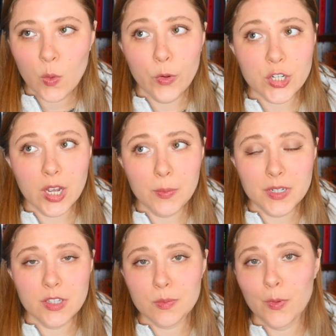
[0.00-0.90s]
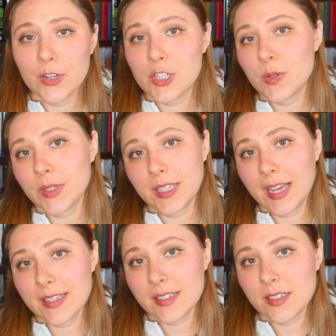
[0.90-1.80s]
which up to this point she really
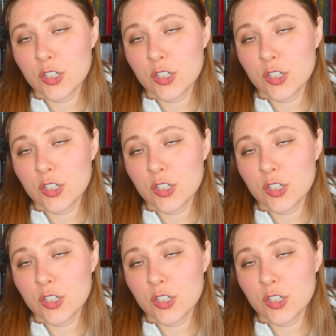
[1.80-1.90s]
hasn't.